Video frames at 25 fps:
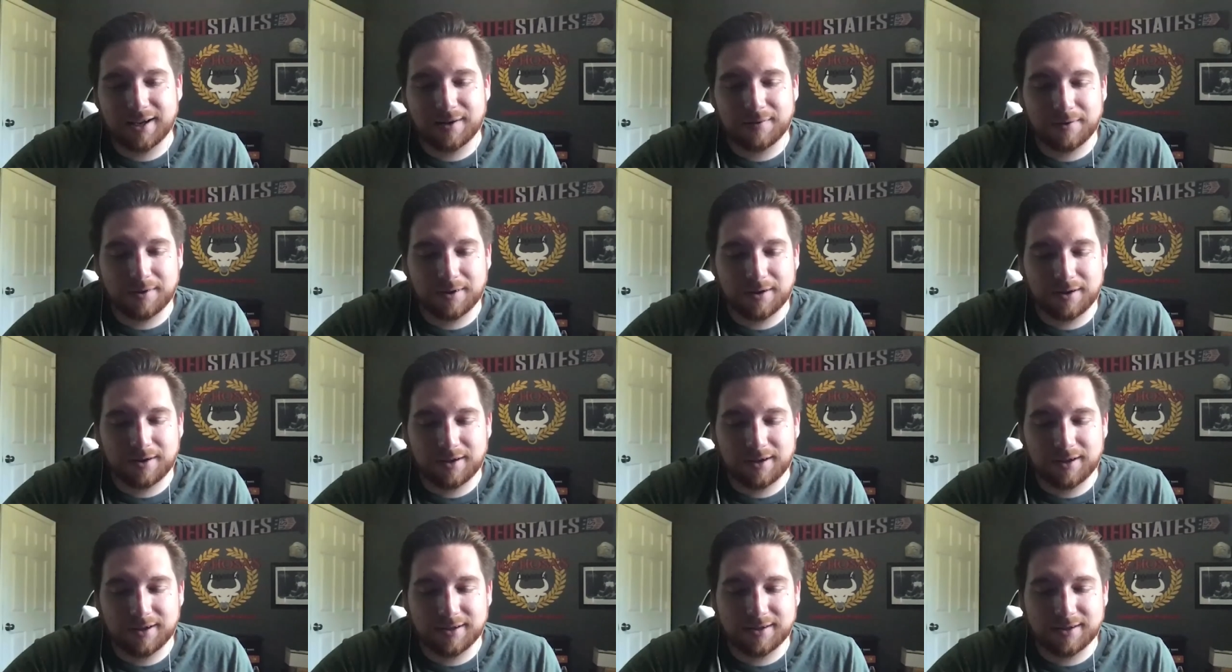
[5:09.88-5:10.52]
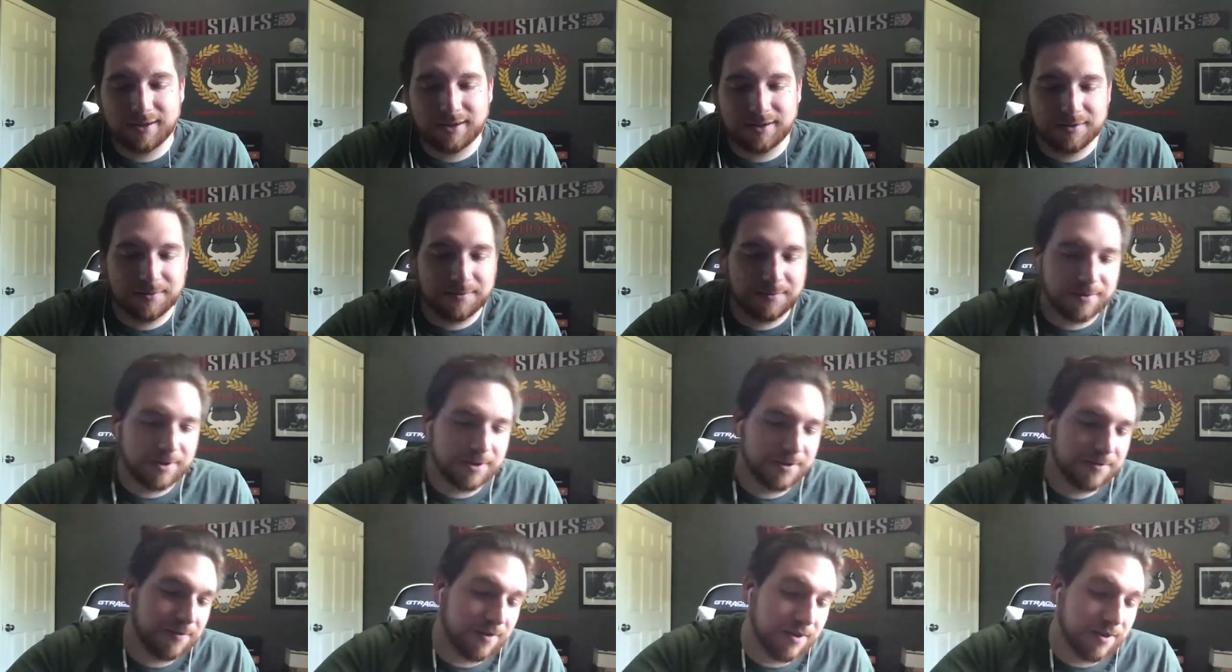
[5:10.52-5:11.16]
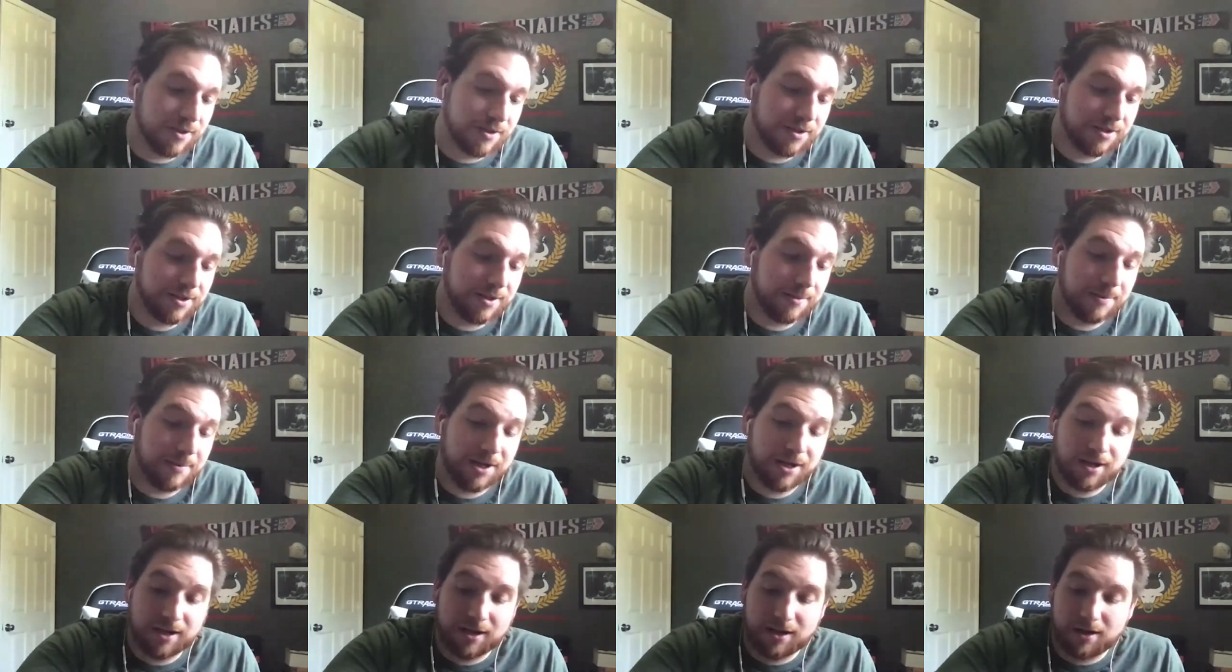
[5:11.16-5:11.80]
a it's it's, it's fun because I
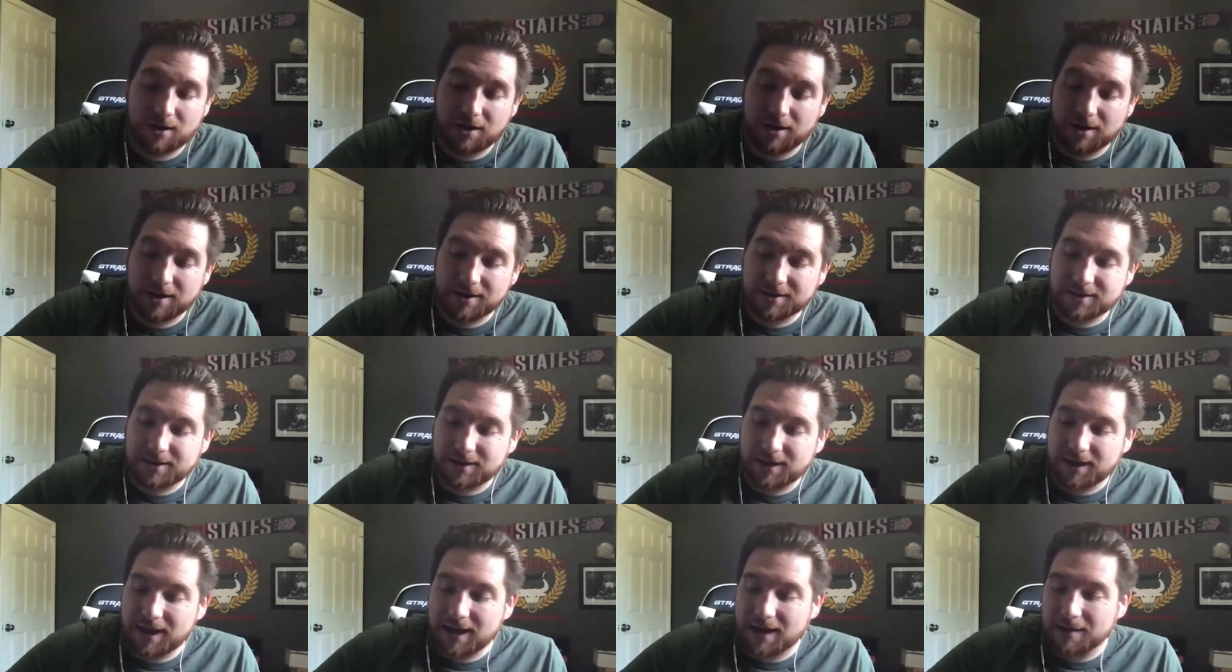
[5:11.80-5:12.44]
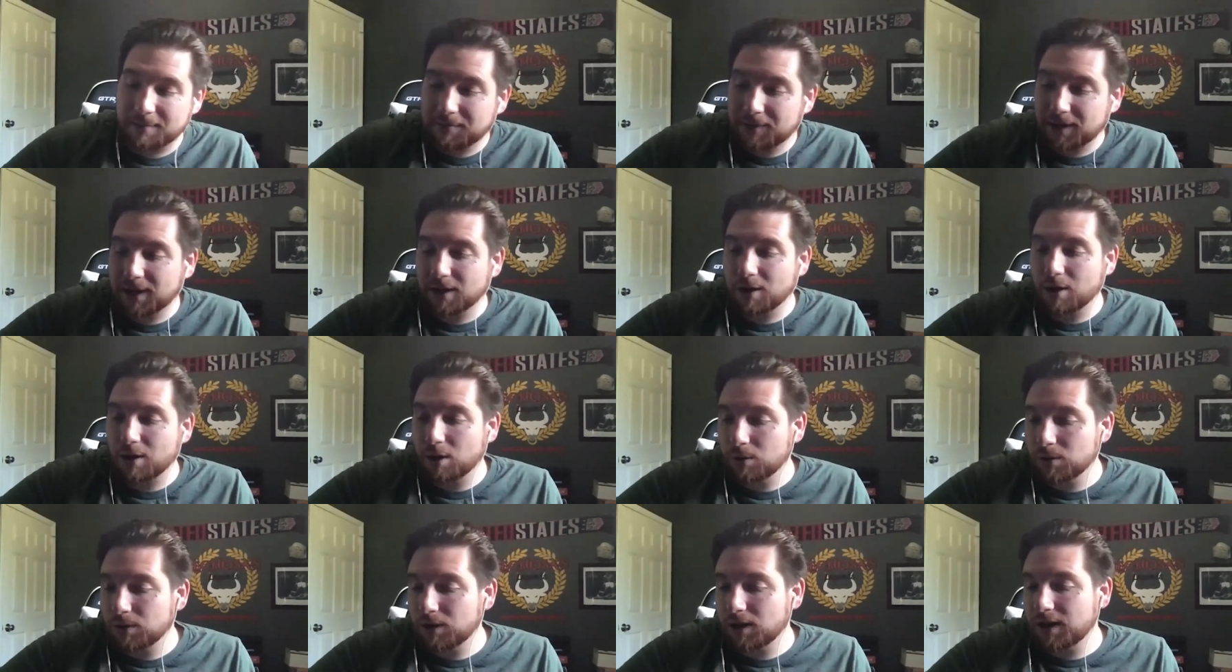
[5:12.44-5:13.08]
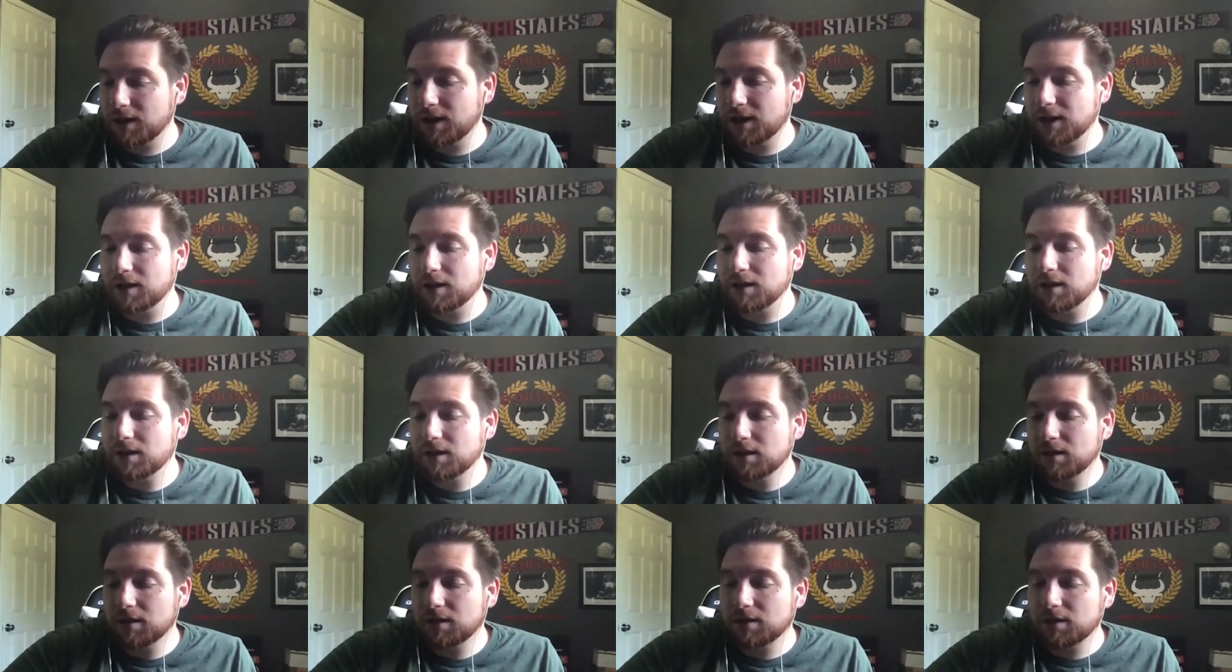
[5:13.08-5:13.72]
mean honestly I'm the only
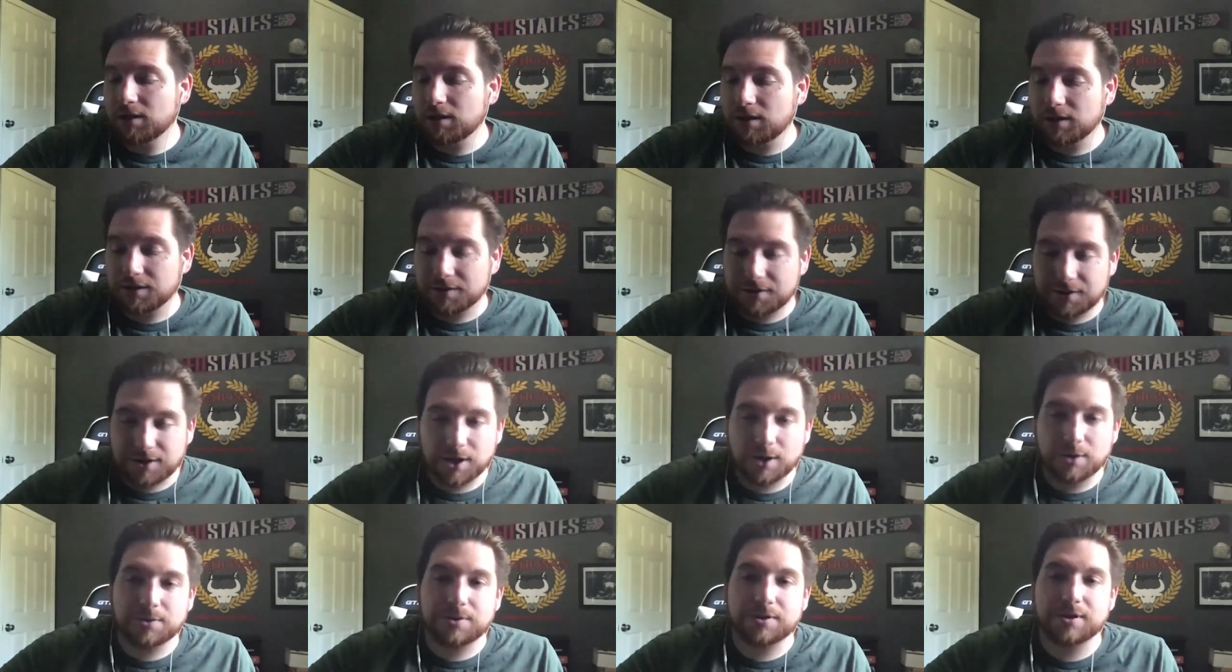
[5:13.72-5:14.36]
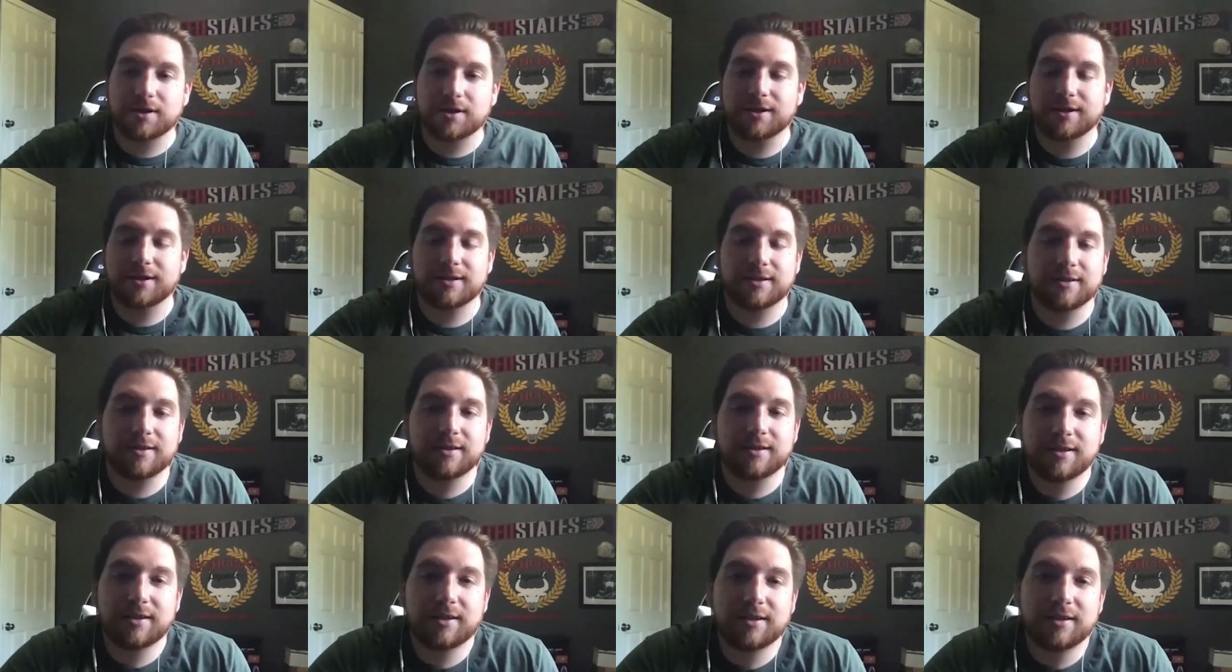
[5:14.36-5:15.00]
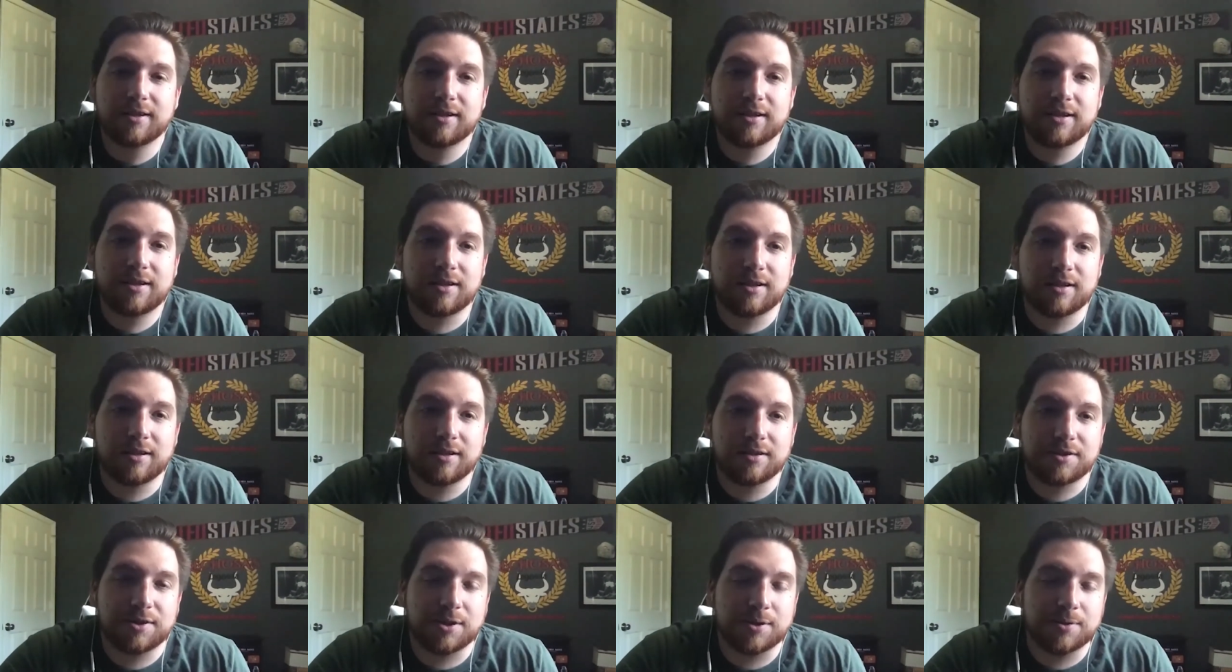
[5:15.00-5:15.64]
lechosa
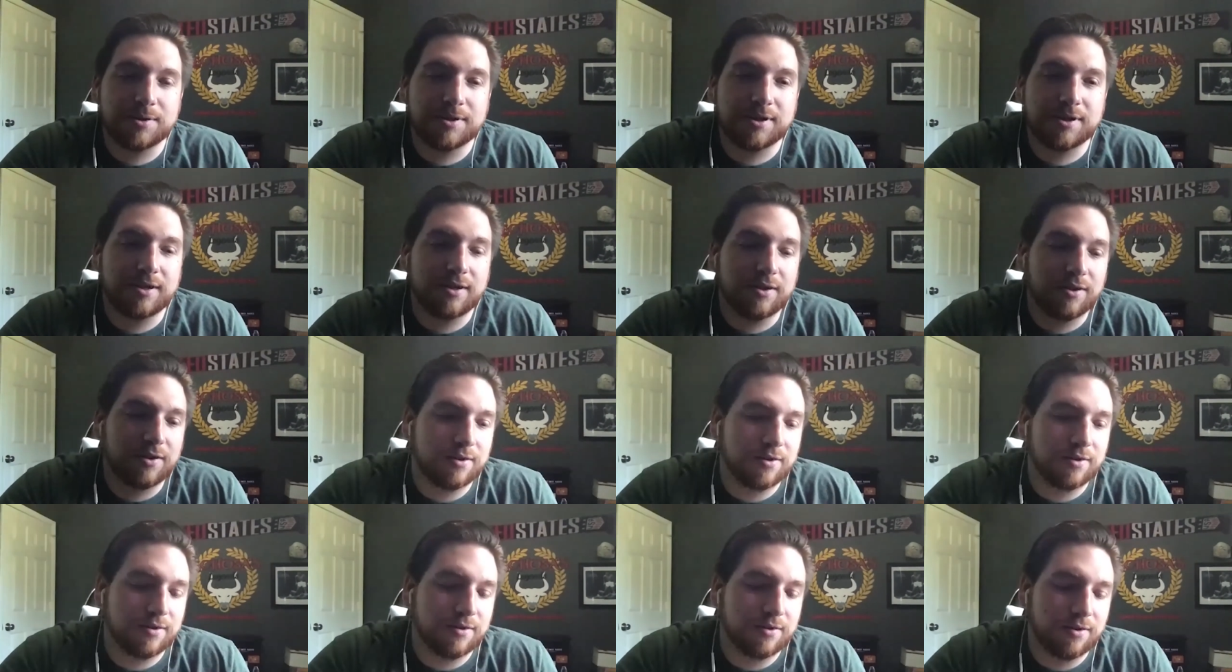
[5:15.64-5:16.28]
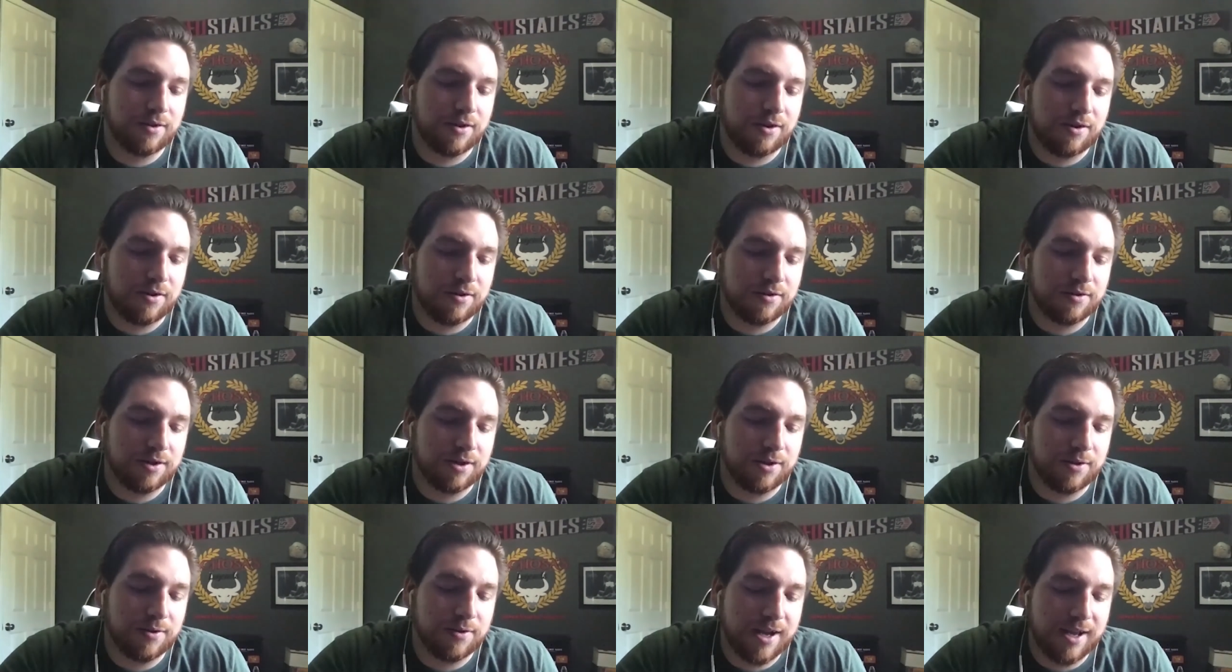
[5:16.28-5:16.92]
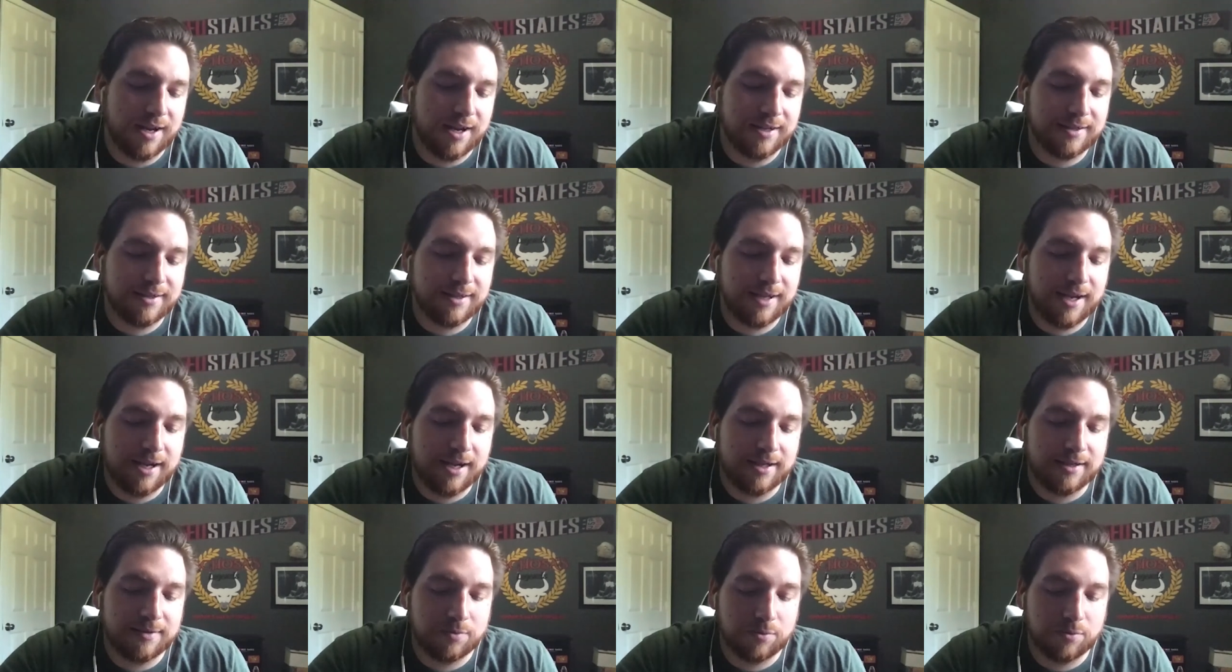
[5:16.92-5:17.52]
lechosa on on the United States.